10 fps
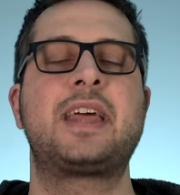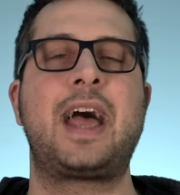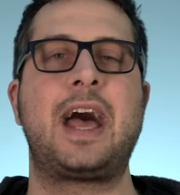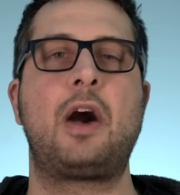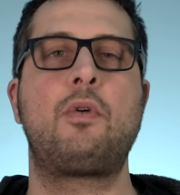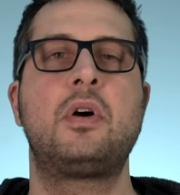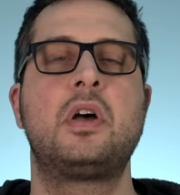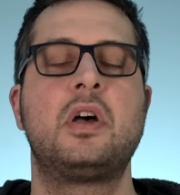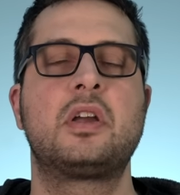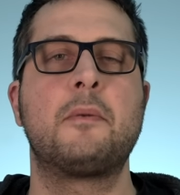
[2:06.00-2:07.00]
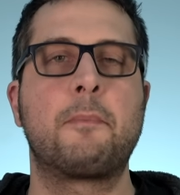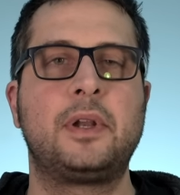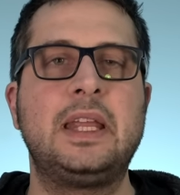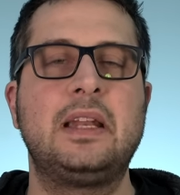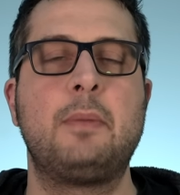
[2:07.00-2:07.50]
how
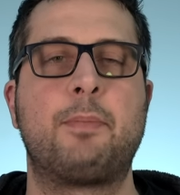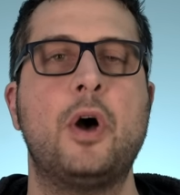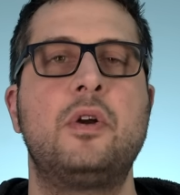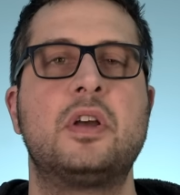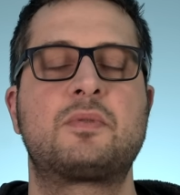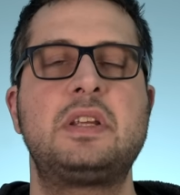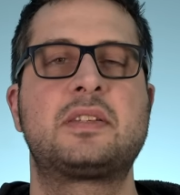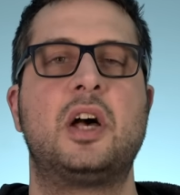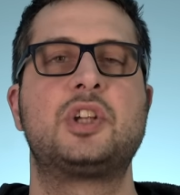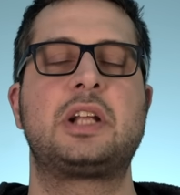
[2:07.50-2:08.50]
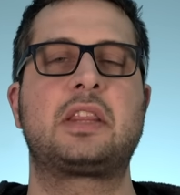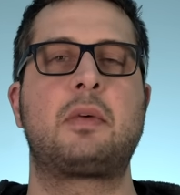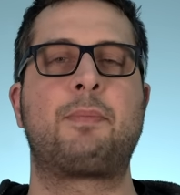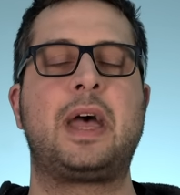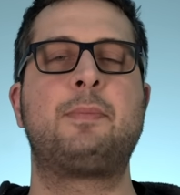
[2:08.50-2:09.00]
completely bogus research, like the
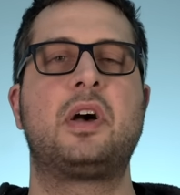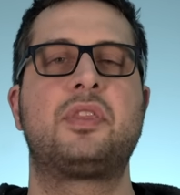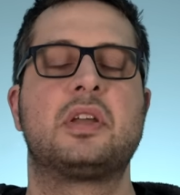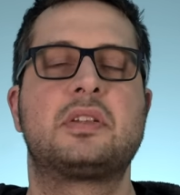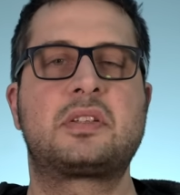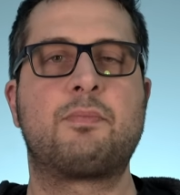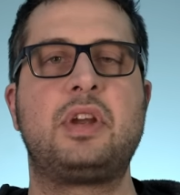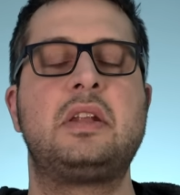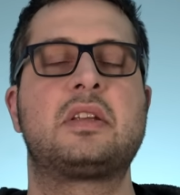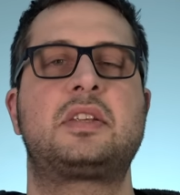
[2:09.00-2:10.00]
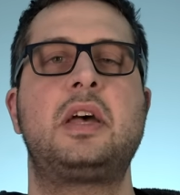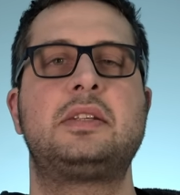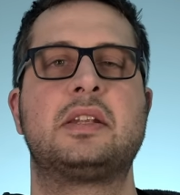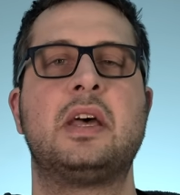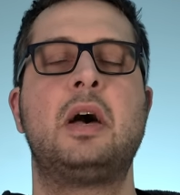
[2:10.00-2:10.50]
paper that Sabrina
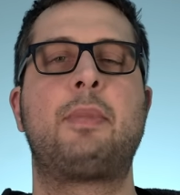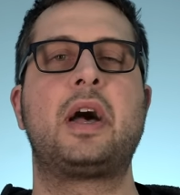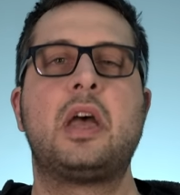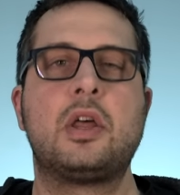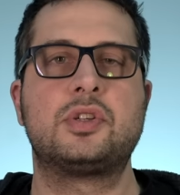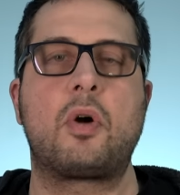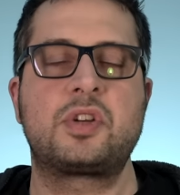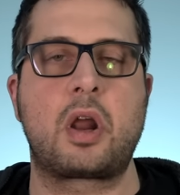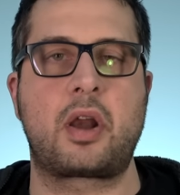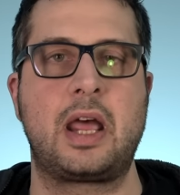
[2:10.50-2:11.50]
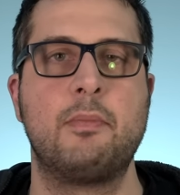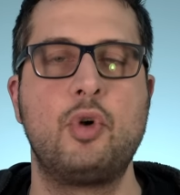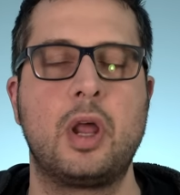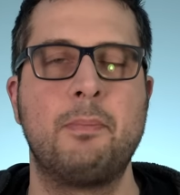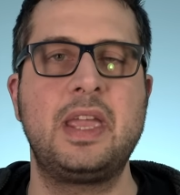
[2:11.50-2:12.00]
cited by Dr.
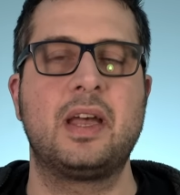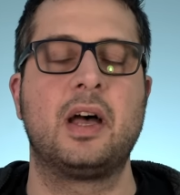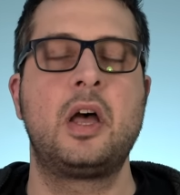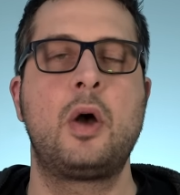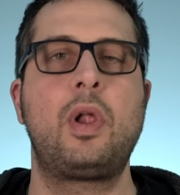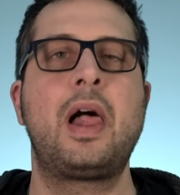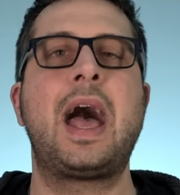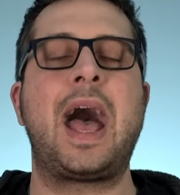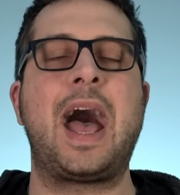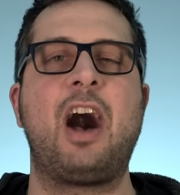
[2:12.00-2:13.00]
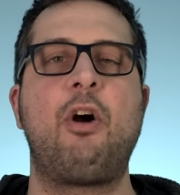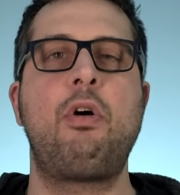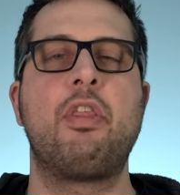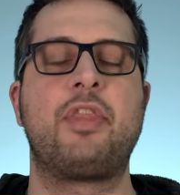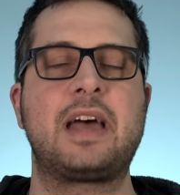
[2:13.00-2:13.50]
Rahimullah Mia, well, how
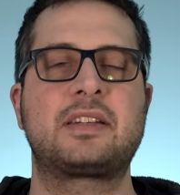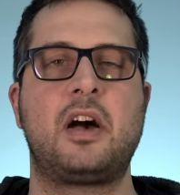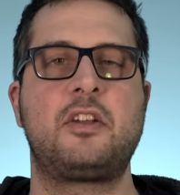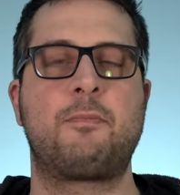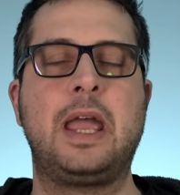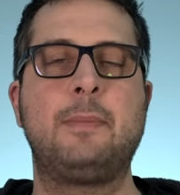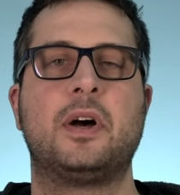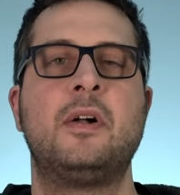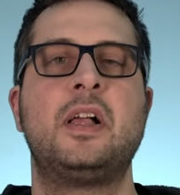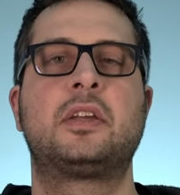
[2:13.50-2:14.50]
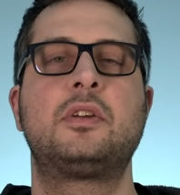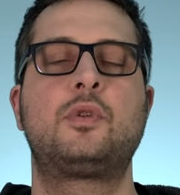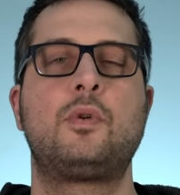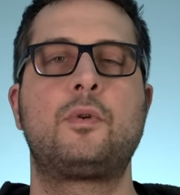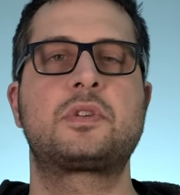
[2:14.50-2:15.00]
that kind of paper can
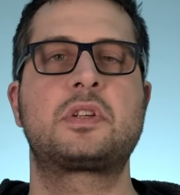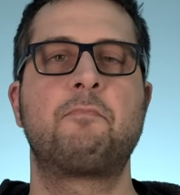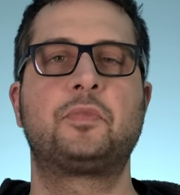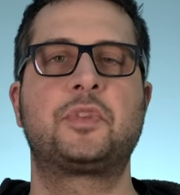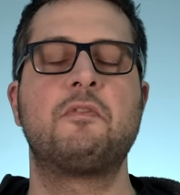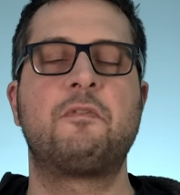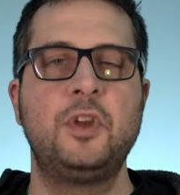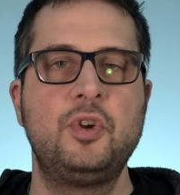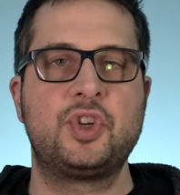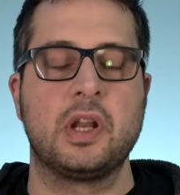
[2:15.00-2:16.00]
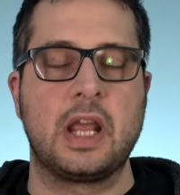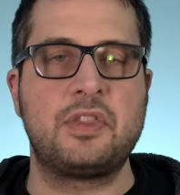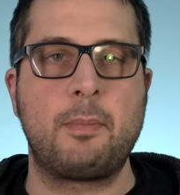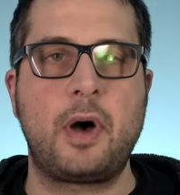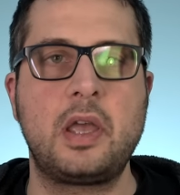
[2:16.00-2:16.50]
cause confusion in
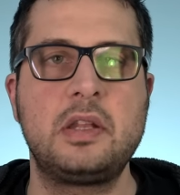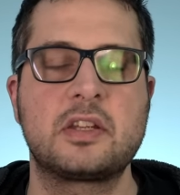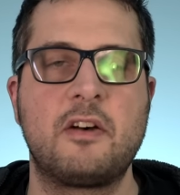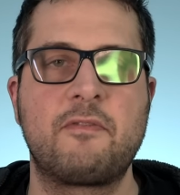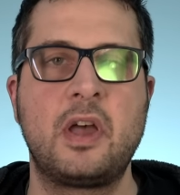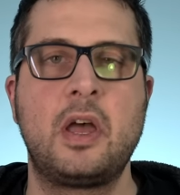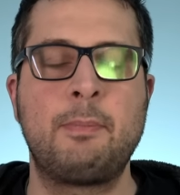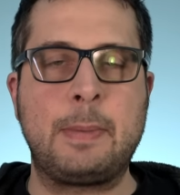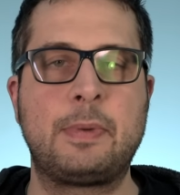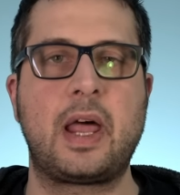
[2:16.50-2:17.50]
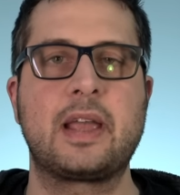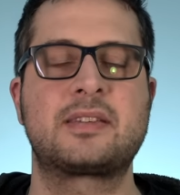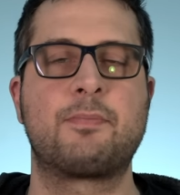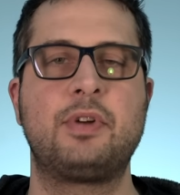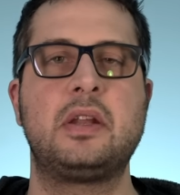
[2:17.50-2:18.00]
the minds of people like
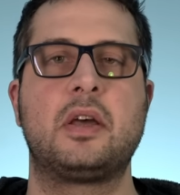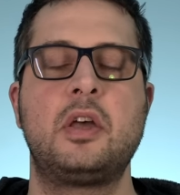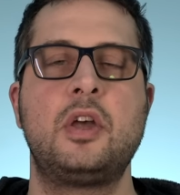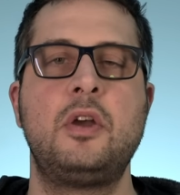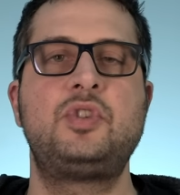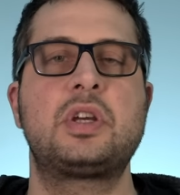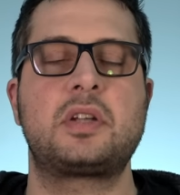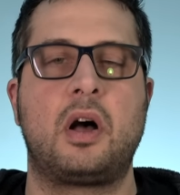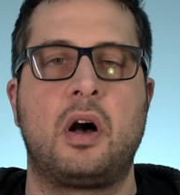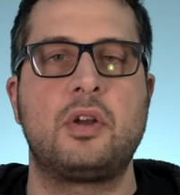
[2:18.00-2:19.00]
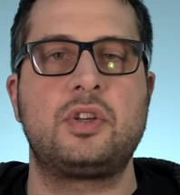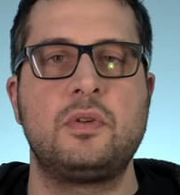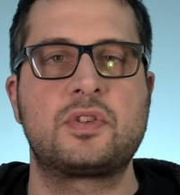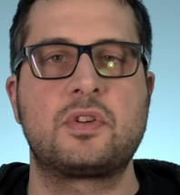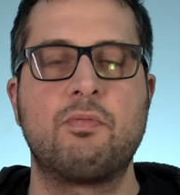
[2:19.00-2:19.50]
Sabrina, who just aren't
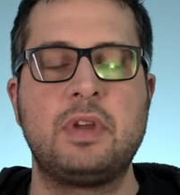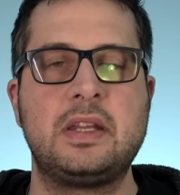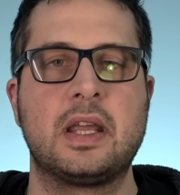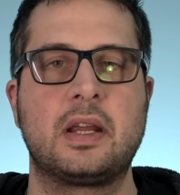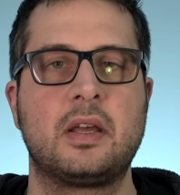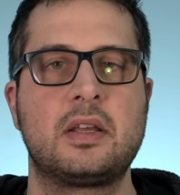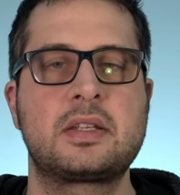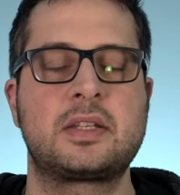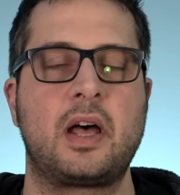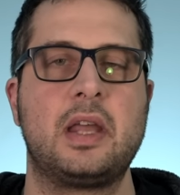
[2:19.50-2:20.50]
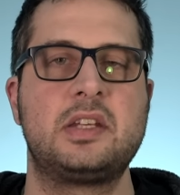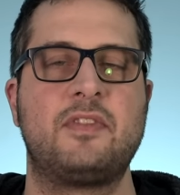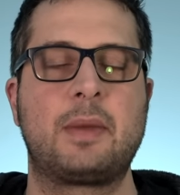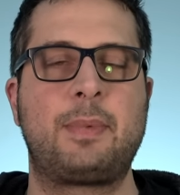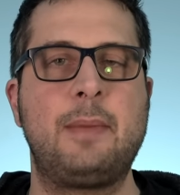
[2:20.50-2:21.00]
used to reading
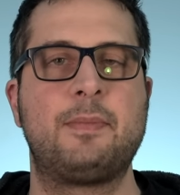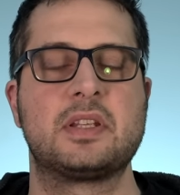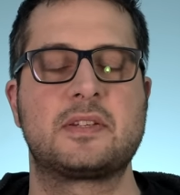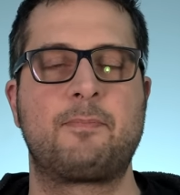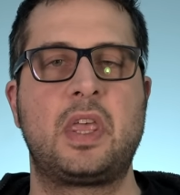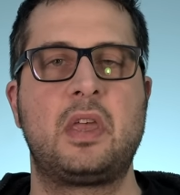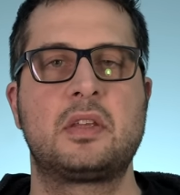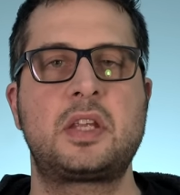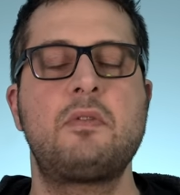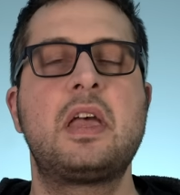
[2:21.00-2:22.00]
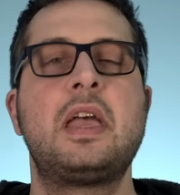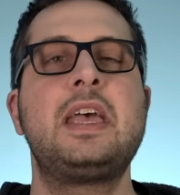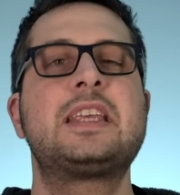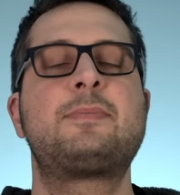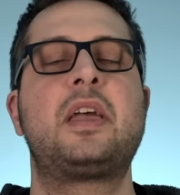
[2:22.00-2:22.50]
scientific papers. So
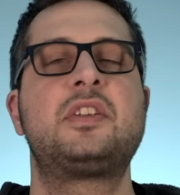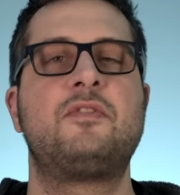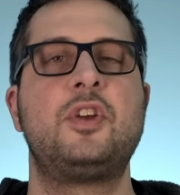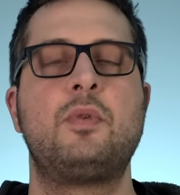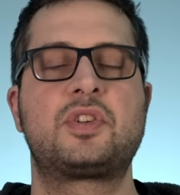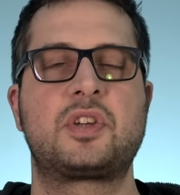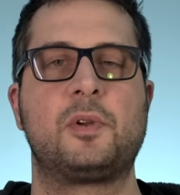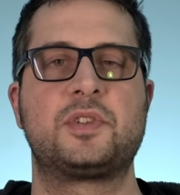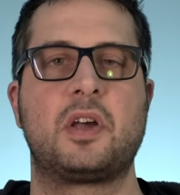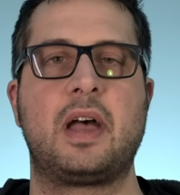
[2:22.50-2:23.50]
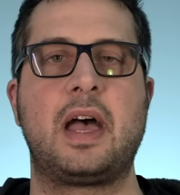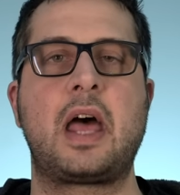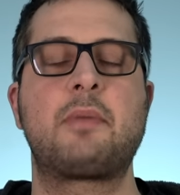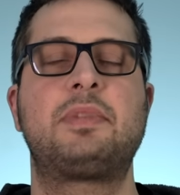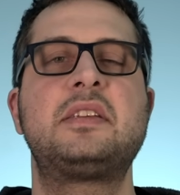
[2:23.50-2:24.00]
here's my interview with Sholto,
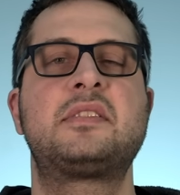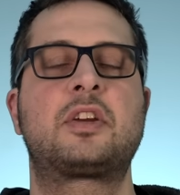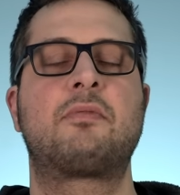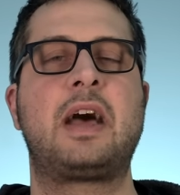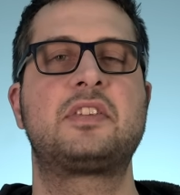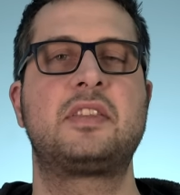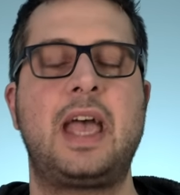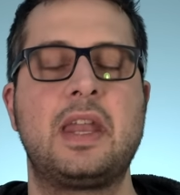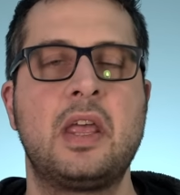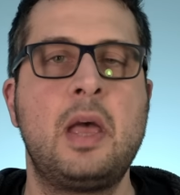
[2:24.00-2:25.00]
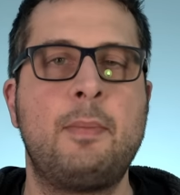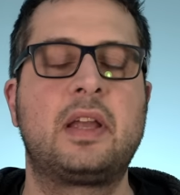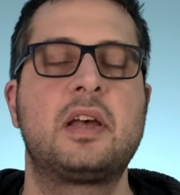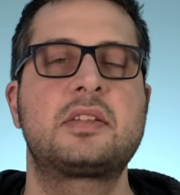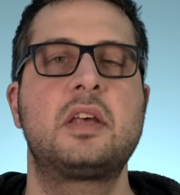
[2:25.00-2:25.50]
and please stick around to the end
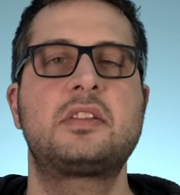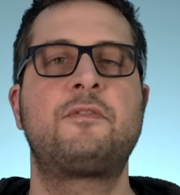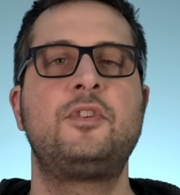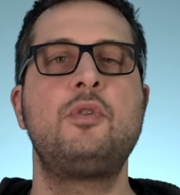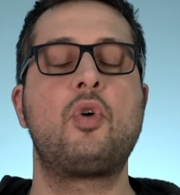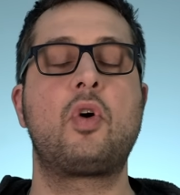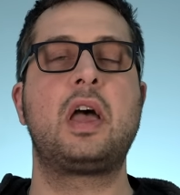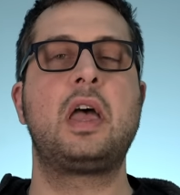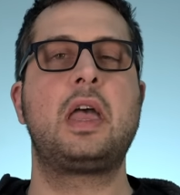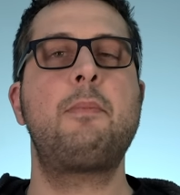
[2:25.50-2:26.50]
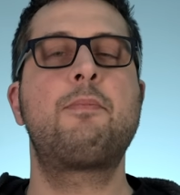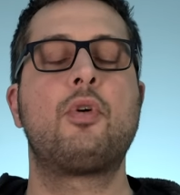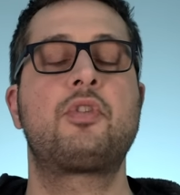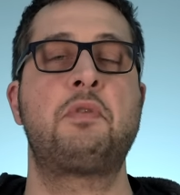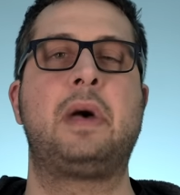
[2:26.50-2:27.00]
because there's a few more
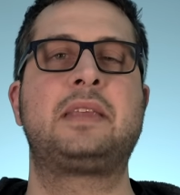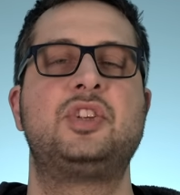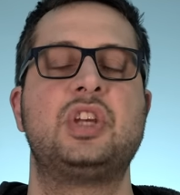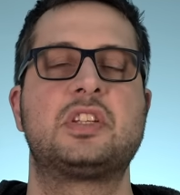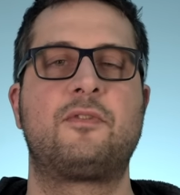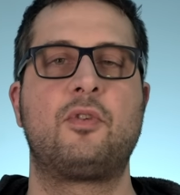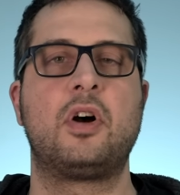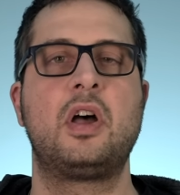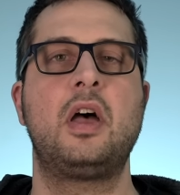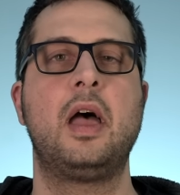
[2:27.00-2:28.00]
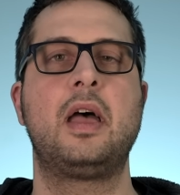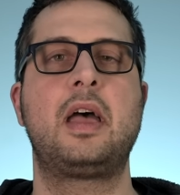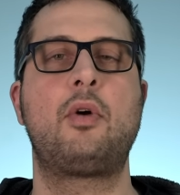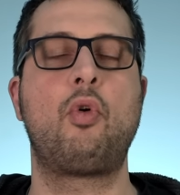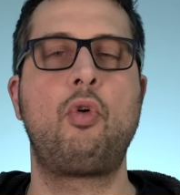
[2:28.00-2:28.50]
important messages for
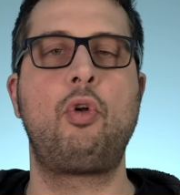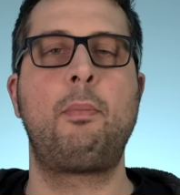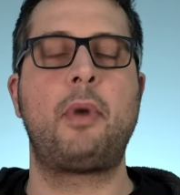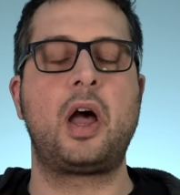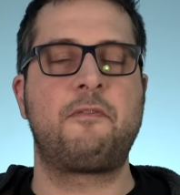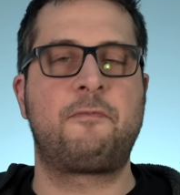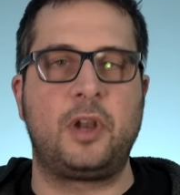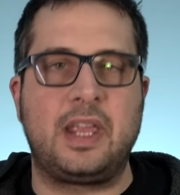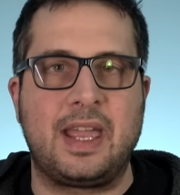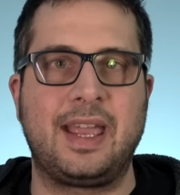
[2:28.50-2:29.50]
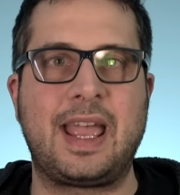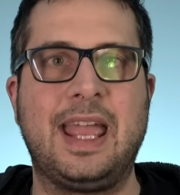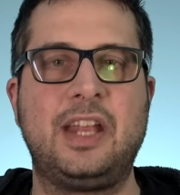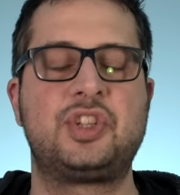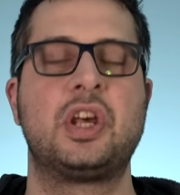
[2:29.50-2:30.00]
all my fully
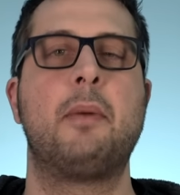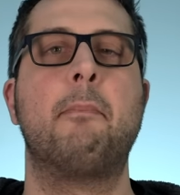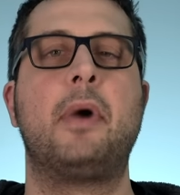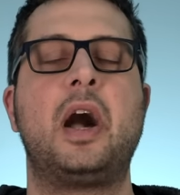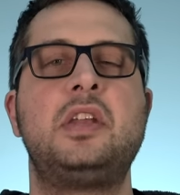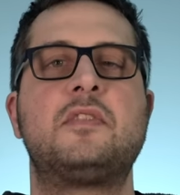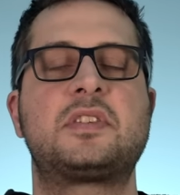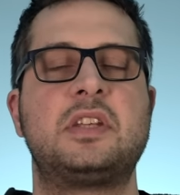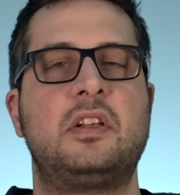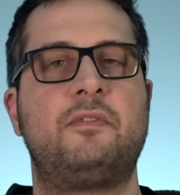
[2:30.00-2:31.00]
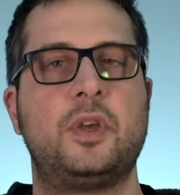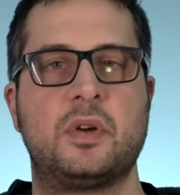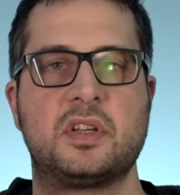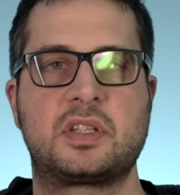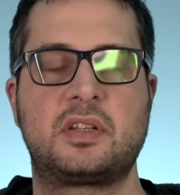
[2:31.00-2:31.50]
engaged Mind of Steel
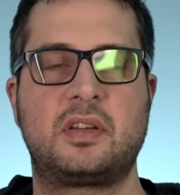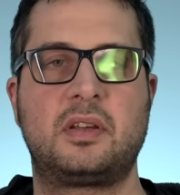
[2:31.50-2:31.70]
viewers.